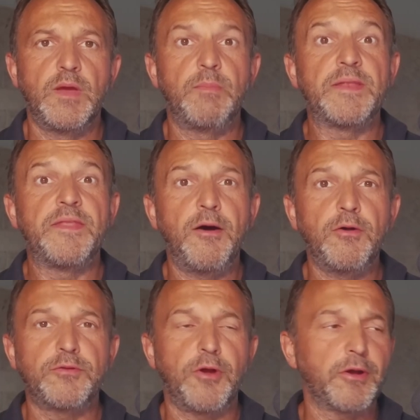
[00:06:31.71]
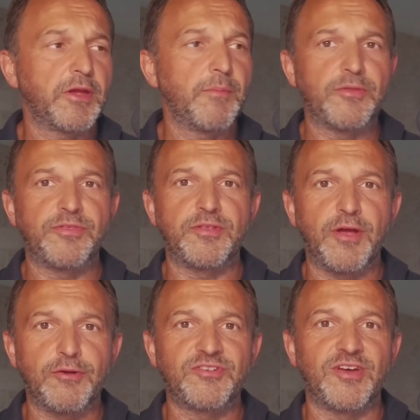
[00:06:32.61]
Yeah, but now talking about the
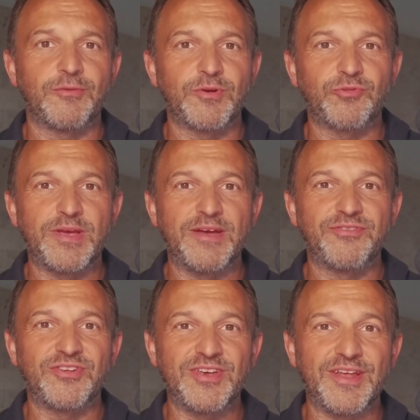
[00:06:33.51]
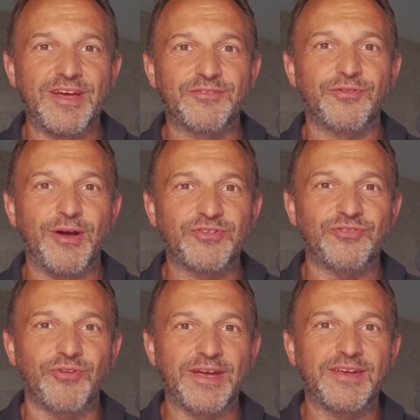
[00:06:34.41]
downside, which we have seen at
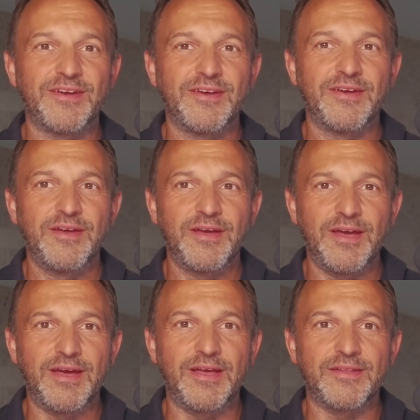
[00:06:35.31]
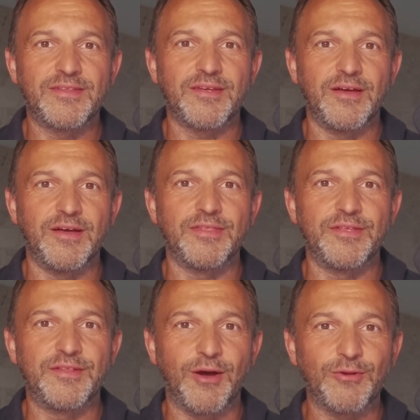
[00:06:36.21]
CrowdStrike, and
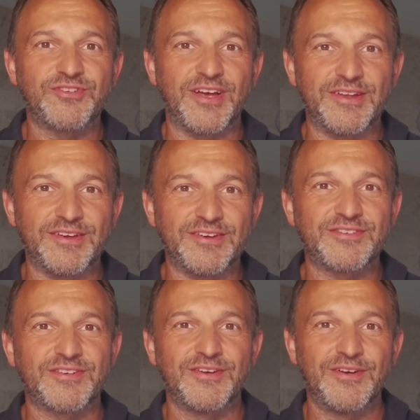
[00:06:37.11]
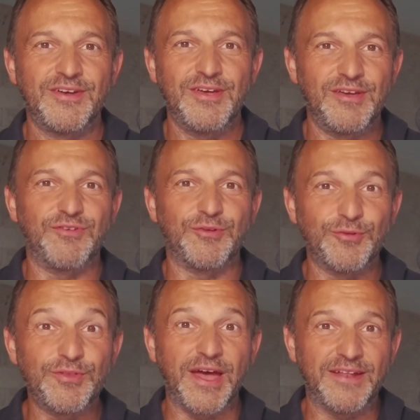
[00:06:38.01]
the downside is if you
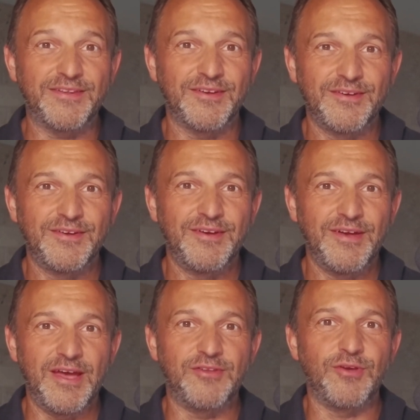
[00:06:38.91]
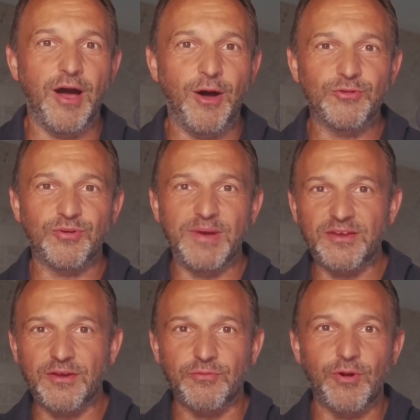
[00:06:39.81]
do that and you
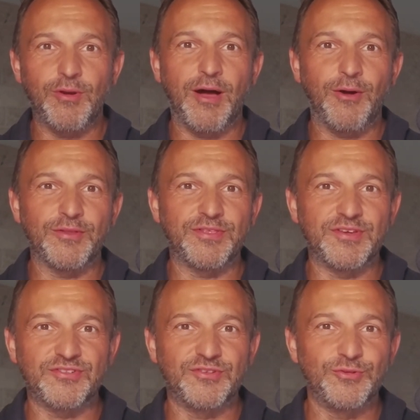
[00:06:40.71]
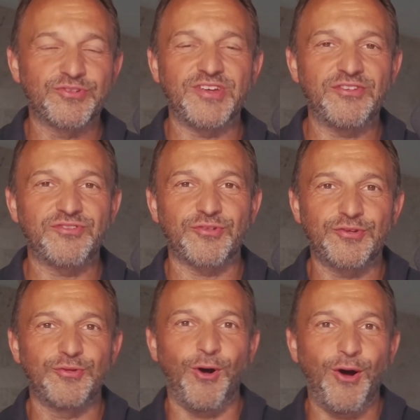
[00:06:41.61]
automatically roll out this new sensor
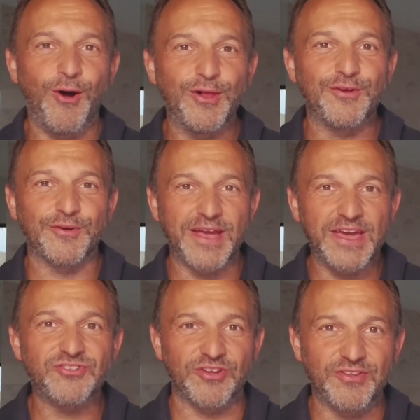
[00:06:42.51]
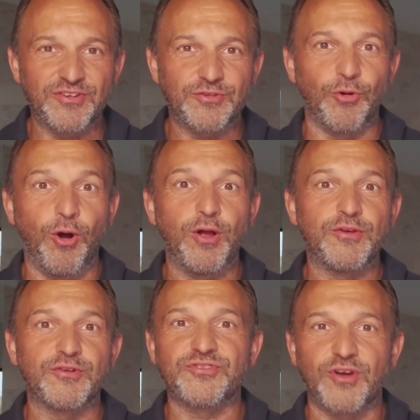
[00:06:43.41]
to all your agents, to
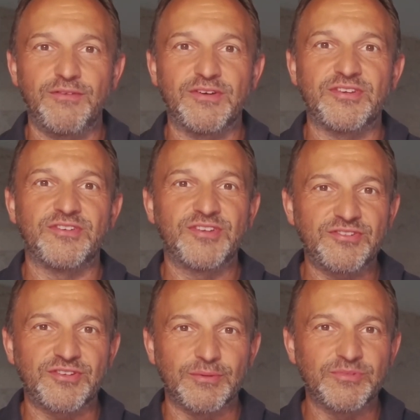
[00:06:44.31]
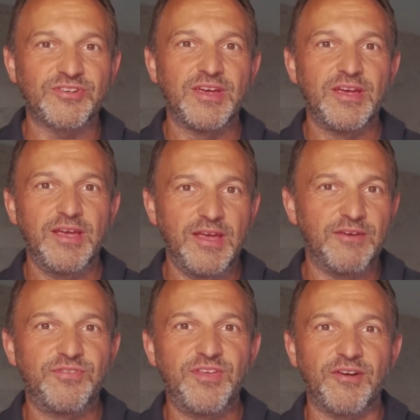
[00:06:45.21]
all your servers and systems,
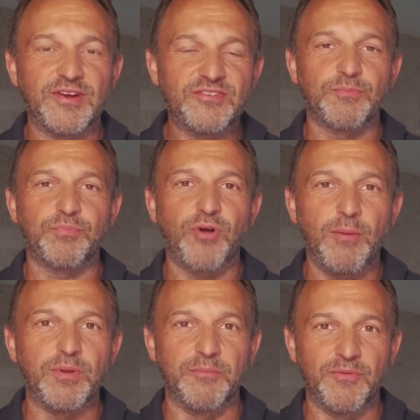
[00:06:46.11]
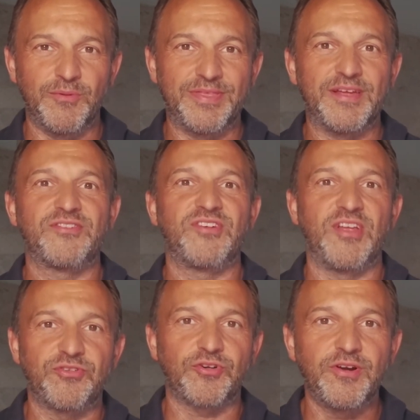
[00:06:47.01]
if there is a problem with that
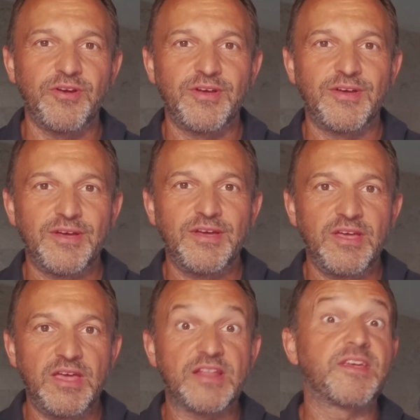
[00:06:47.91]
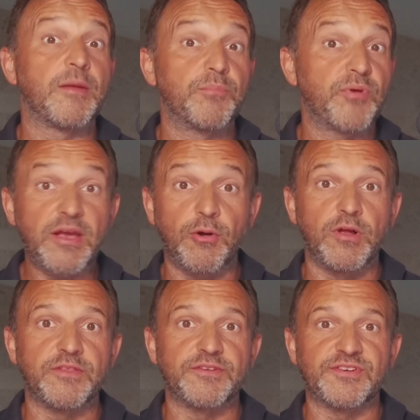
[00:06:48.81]
sensor, it can break
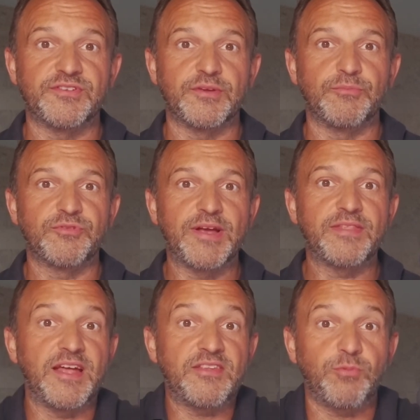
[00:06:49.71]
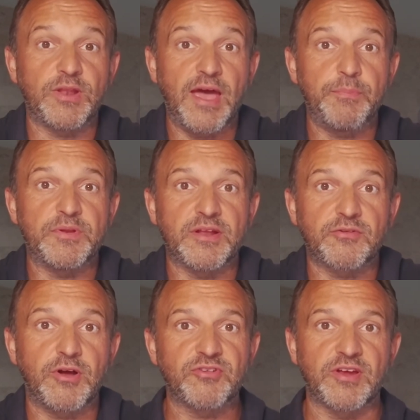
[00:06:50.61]
all the systems, right? That's what happened
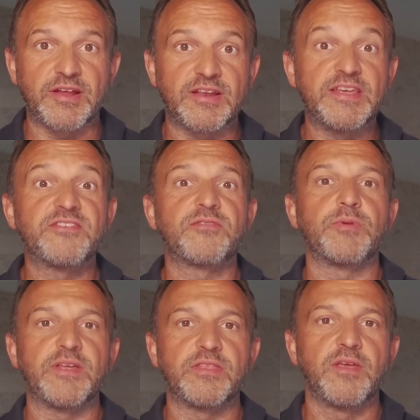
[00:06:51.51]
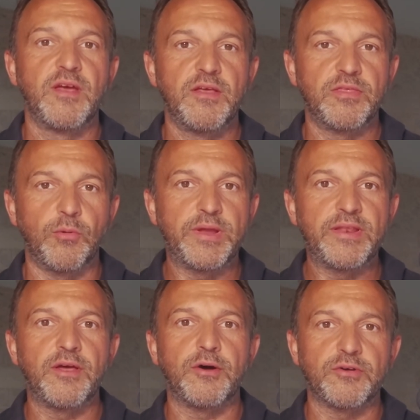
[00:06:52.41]
at CrowdStrike, at least with the
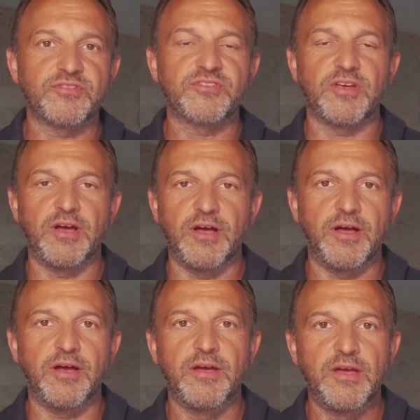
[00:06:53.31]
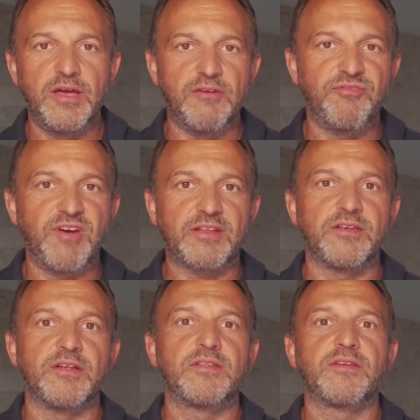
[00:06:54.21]
Windows
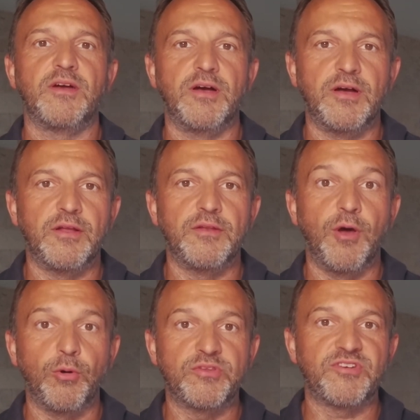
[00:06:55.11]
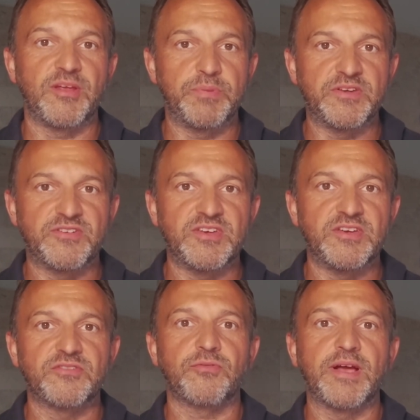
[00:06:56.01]
affected nodes and
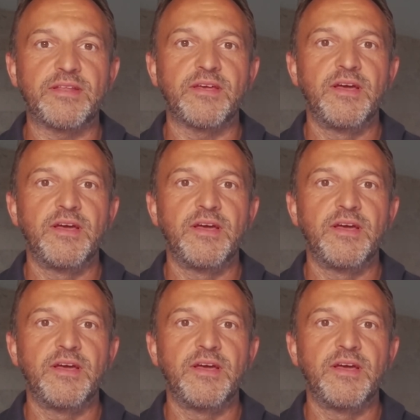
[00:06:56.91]
PCs, right?